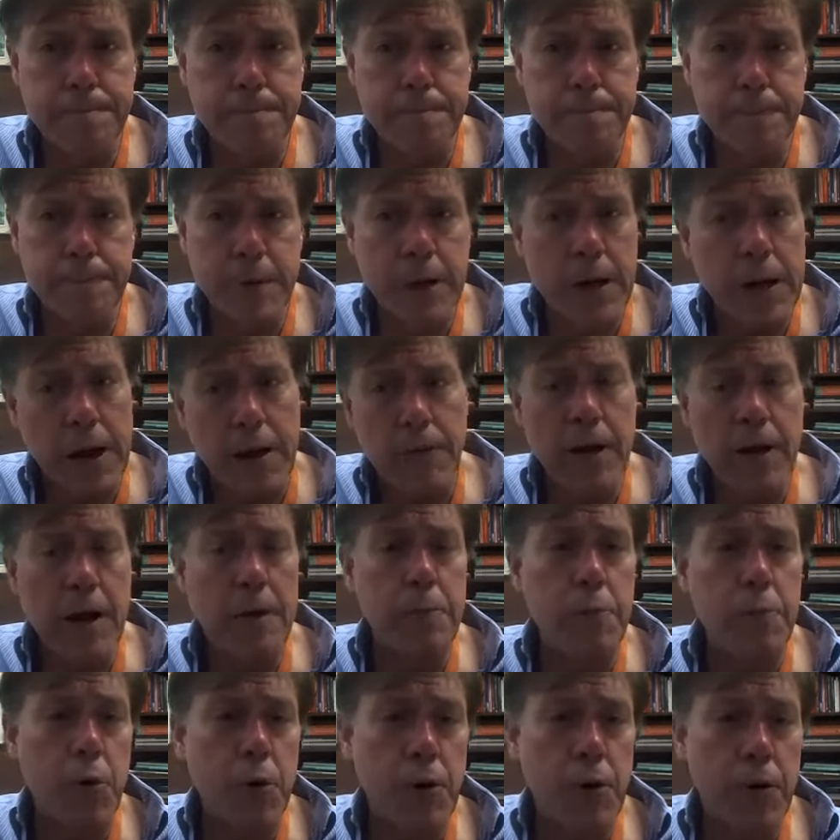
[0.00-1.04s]
we'd have a
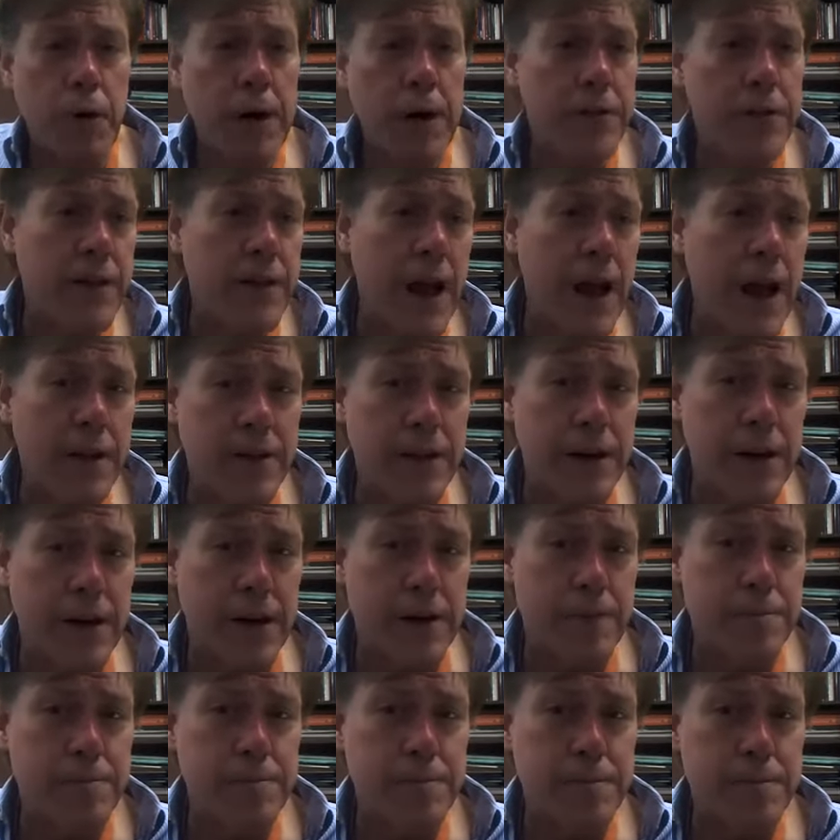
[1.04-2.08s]
lot more grays out
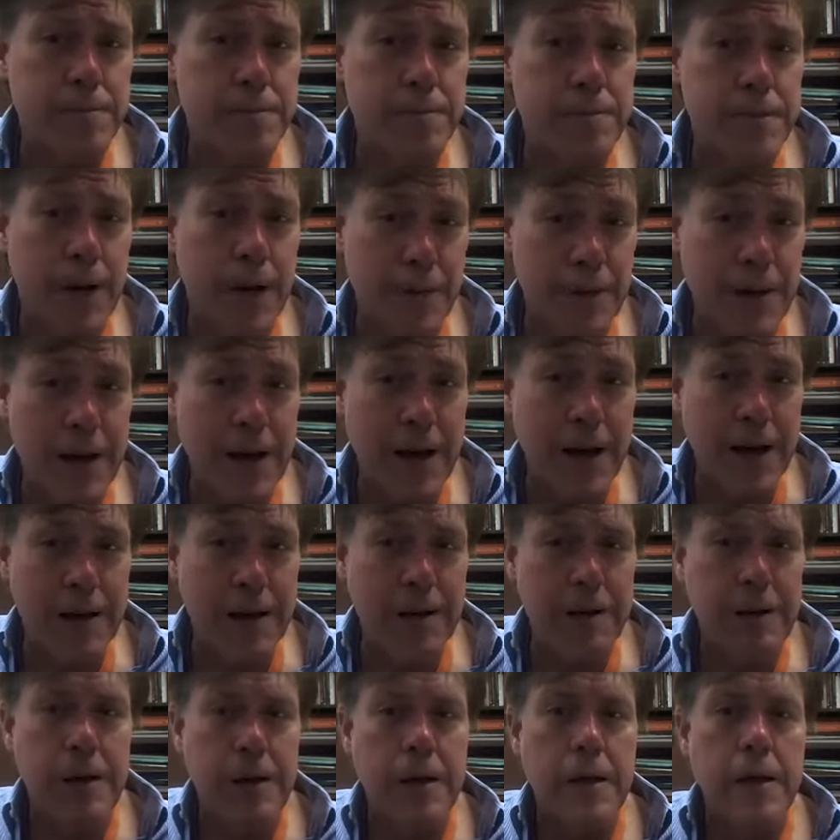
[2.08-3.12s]
there.
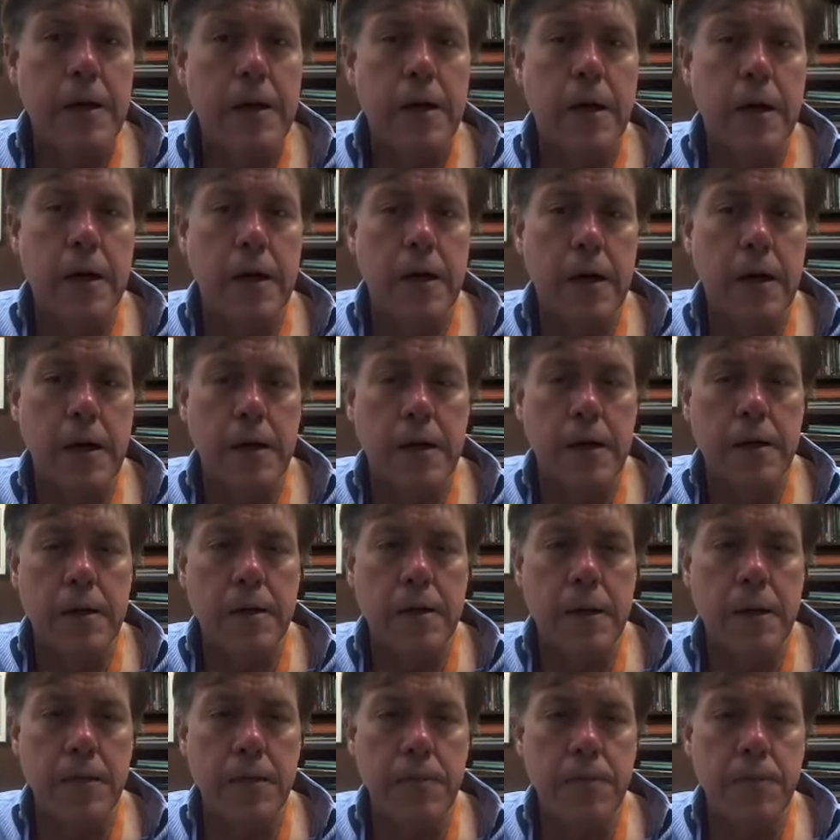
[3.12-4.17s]
Okay.
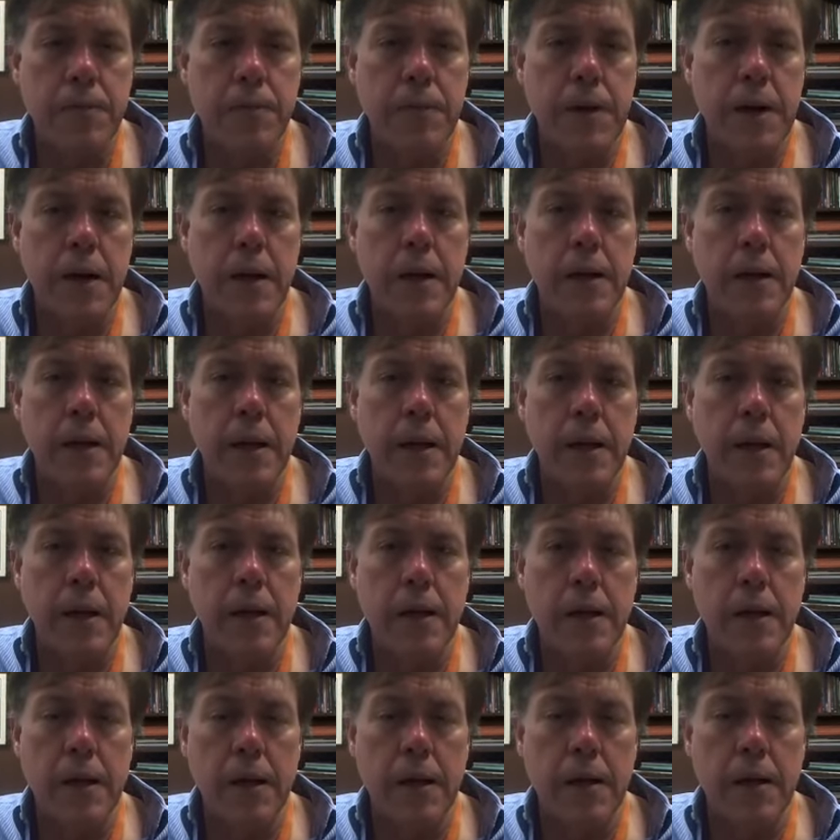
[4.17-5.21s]
But
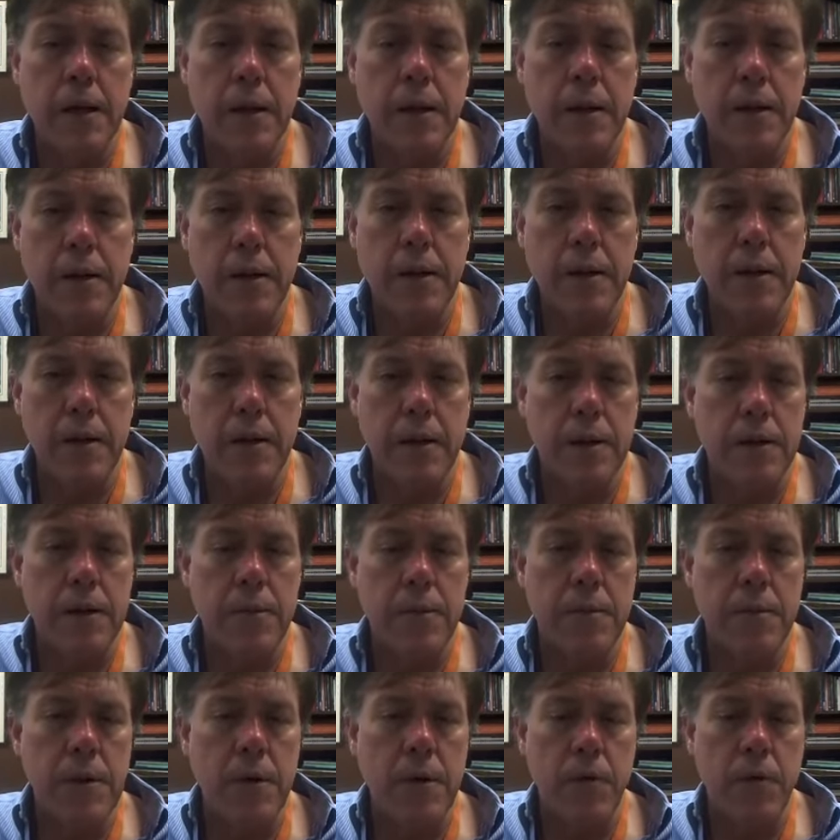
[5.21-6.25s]
in
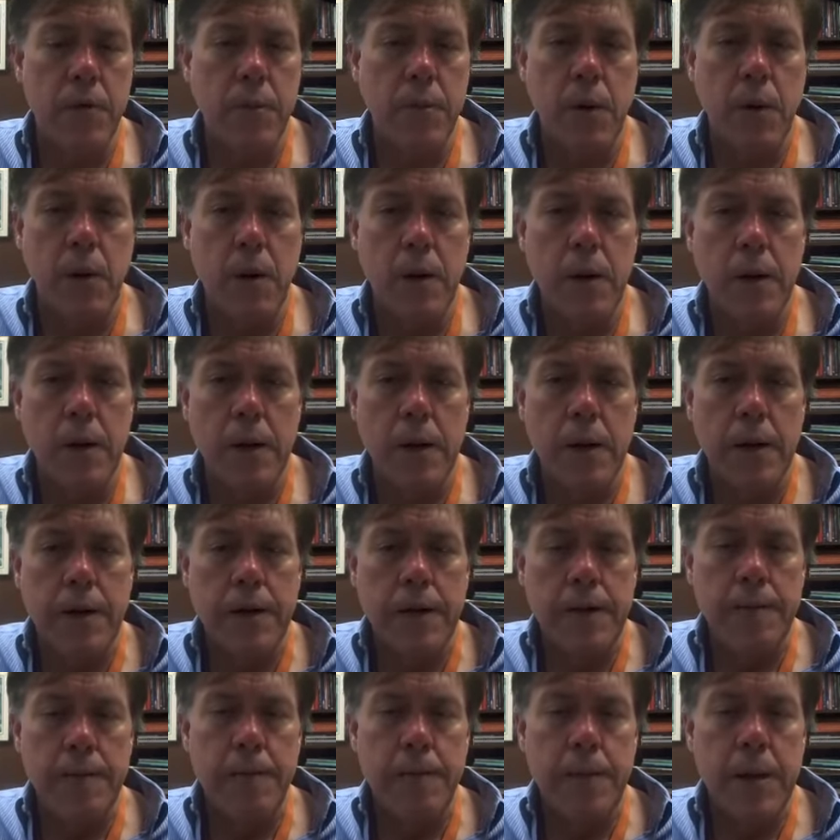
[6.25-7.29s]
the most part,
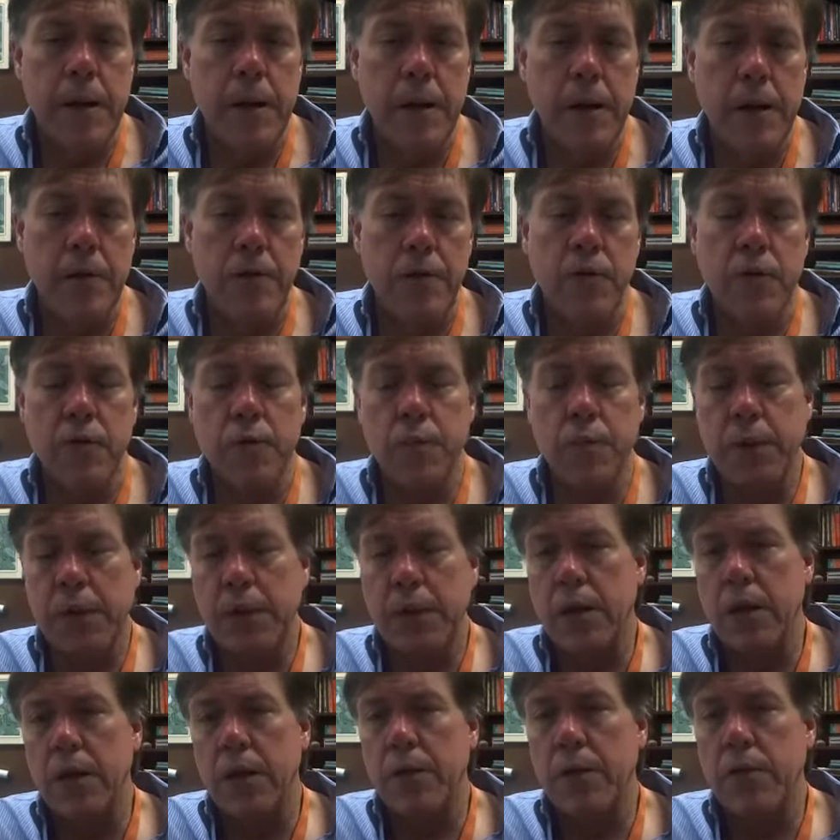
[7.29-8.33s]
just
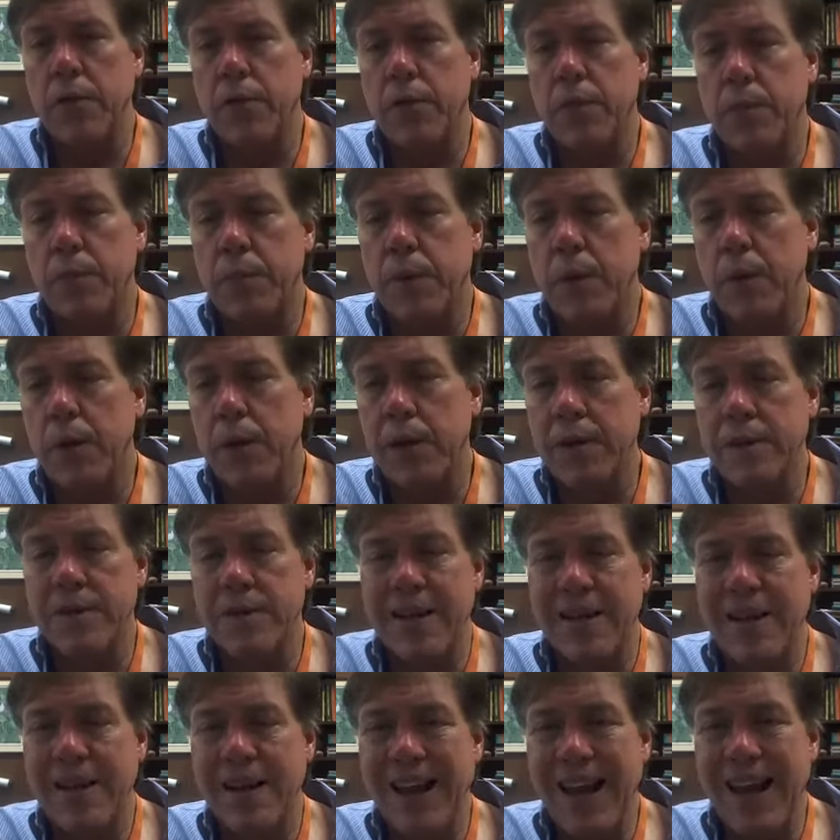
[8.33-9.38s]
because the bird
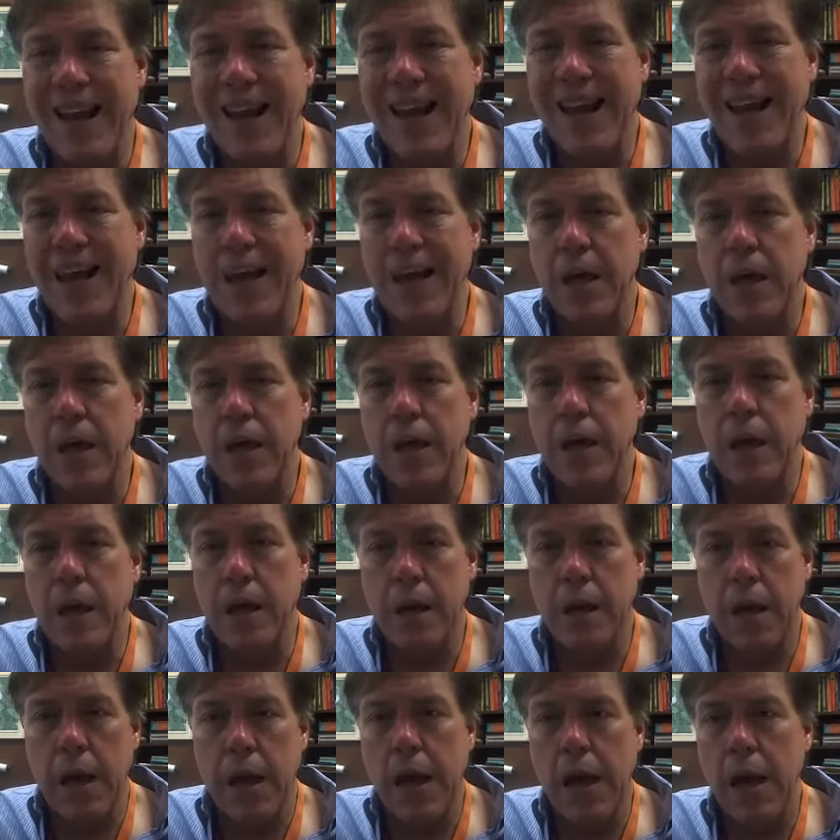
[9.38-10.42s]
isn't laying
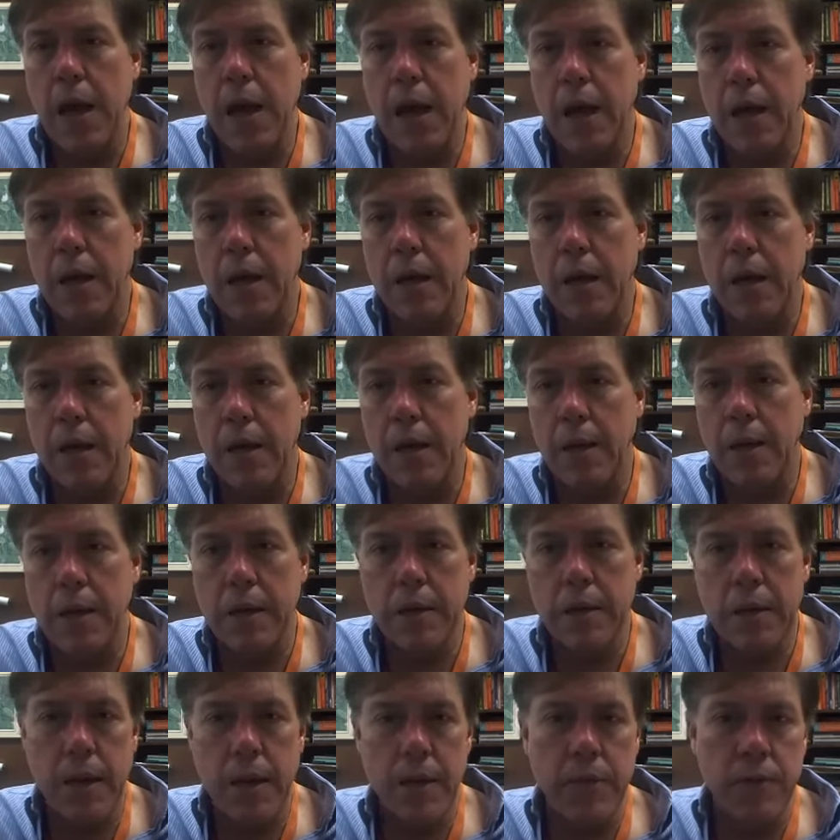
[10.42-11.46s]
an egg,
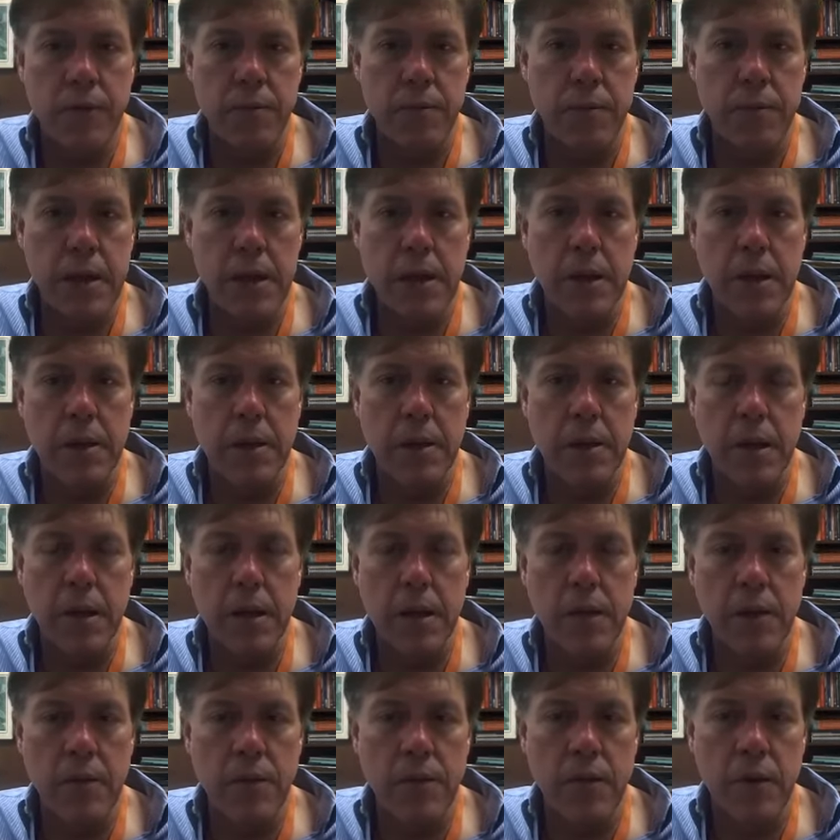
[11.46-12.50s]
it doesn't mean that
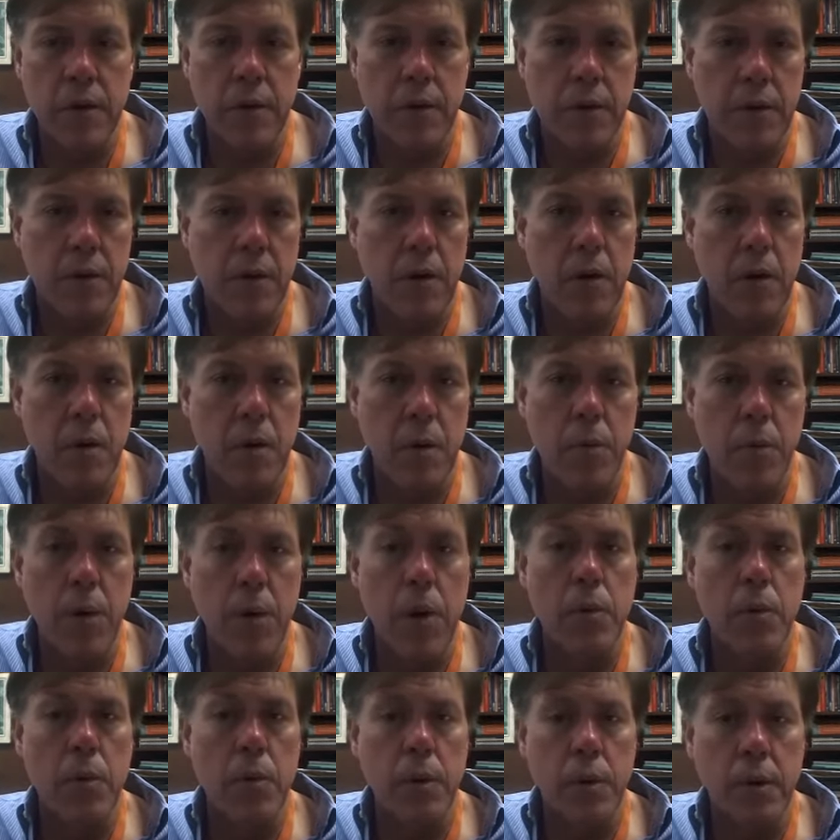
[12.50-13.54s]
it's a
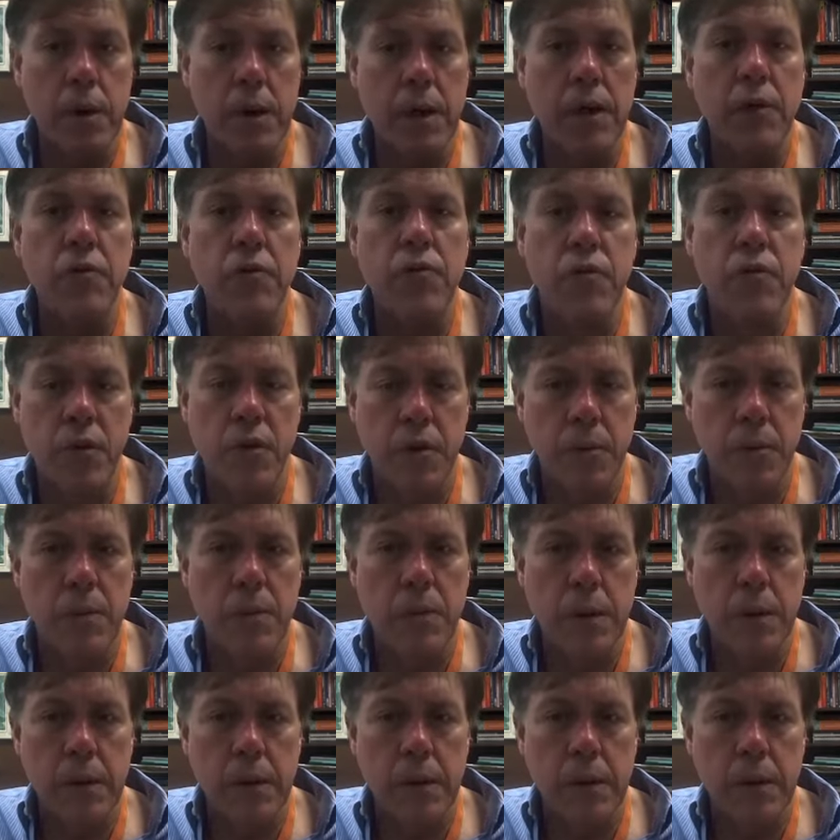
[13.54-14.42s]
hormonal issue